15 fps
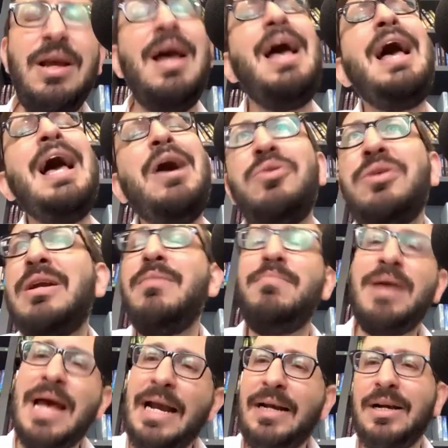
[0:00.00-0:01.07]
How can
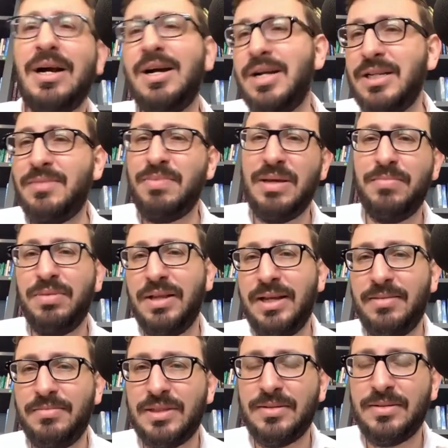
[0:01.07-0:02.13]
mankind be
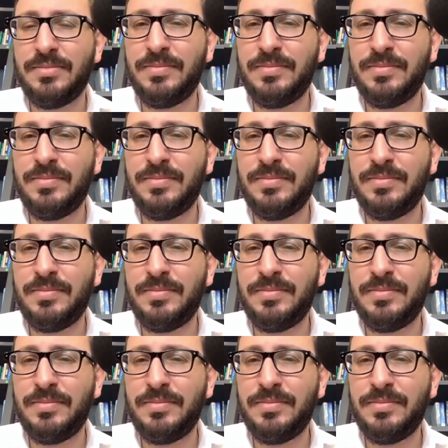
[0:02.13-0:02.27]
blamed?